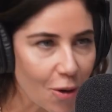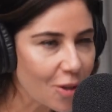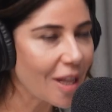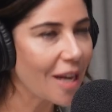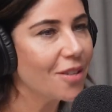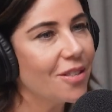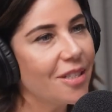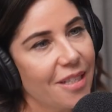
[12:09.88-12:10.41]
I'm so
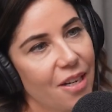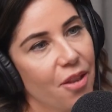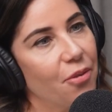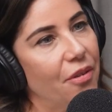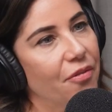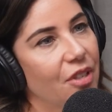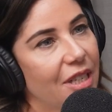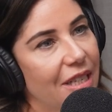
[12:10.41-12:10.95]
glad you said
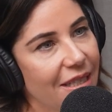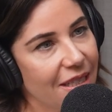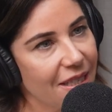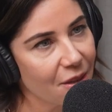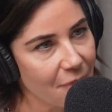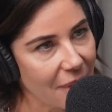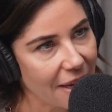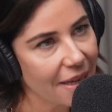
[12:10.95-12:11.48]
thrifted because
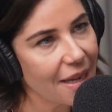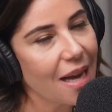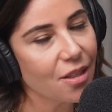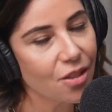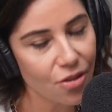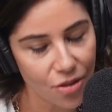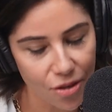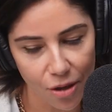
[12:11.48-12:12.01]
to me,
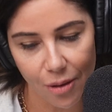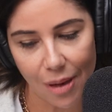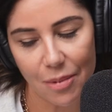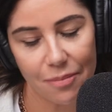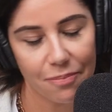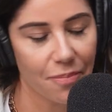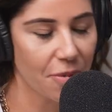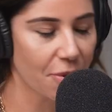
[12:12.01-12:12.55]
as you know, I'm
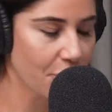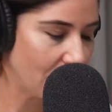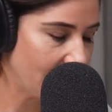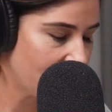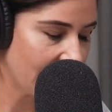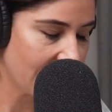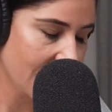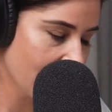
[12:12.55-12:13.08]
a
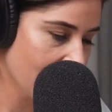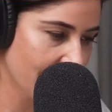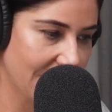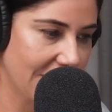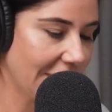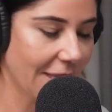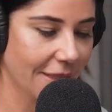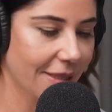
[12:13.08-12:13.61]
thrifting
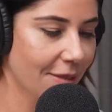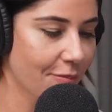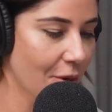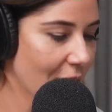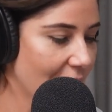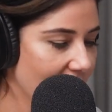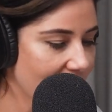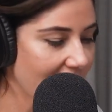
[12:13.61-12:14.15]
obsessed
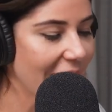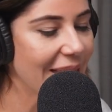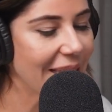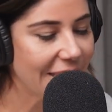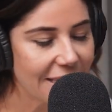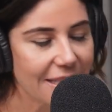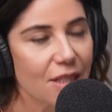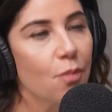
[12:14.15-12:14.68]
person, and
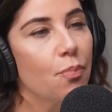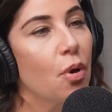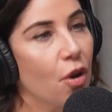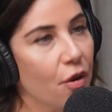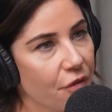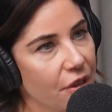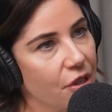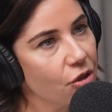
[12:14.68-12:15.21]
this is the
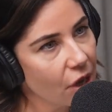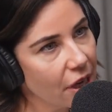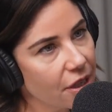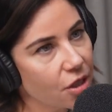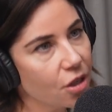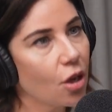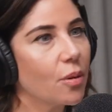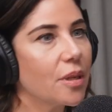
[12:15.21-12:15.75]
perfect
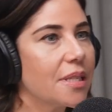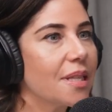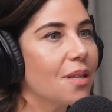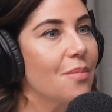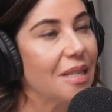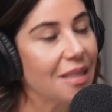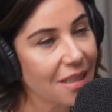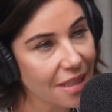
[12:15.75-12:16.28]
trend. Go into the
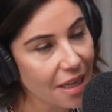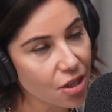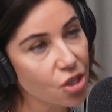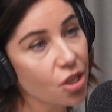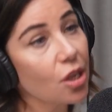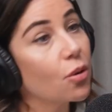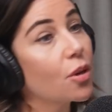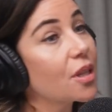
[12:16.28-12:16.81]
men's
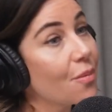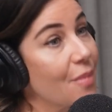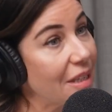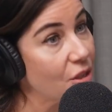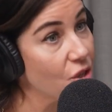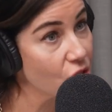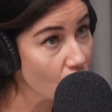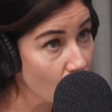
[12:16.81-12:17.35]
section, look at the
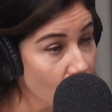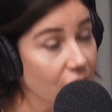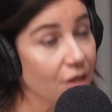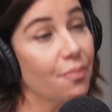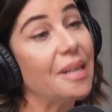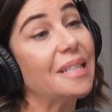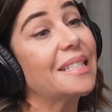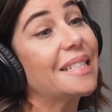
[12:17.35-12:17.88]
men's shirts,
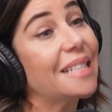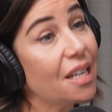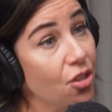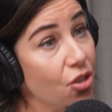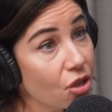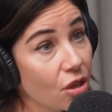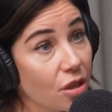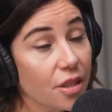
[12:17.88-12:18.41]
men's
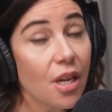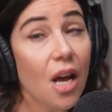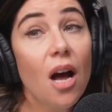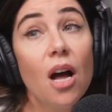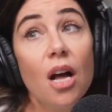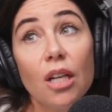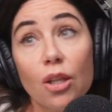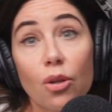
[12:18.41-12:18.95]
t-shirts,
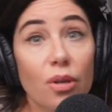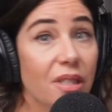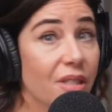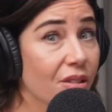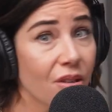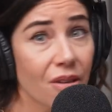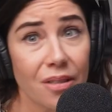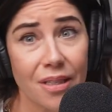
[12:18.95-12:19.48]
look at
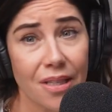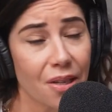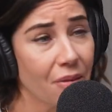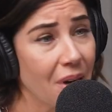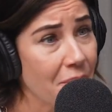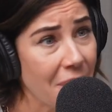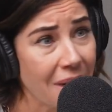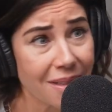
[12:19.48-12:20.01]
skirts that are
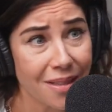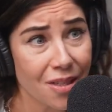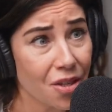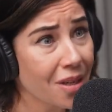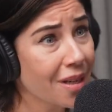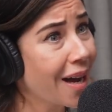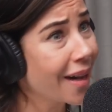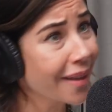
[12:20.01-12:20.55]
$8 that you
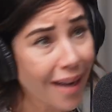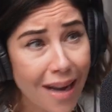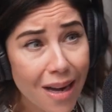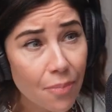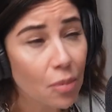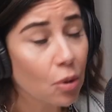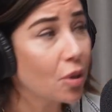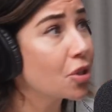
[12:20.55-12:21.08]
can cut
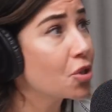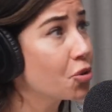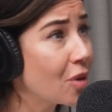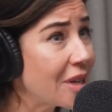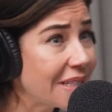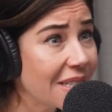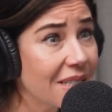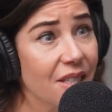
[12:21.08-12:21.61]
up, look at
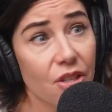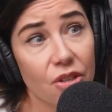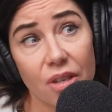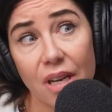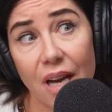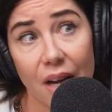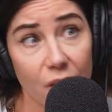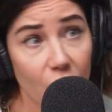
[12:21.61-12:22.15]
dresses that you can
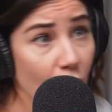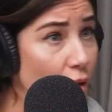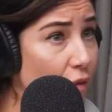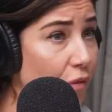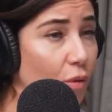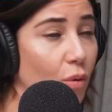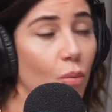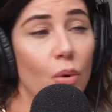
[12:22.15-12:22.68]
cut
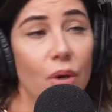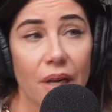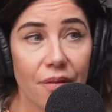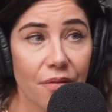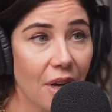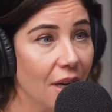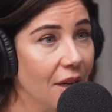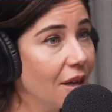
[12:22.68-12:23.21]
off or
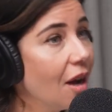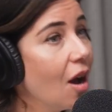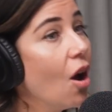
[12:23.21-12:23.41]
whatever.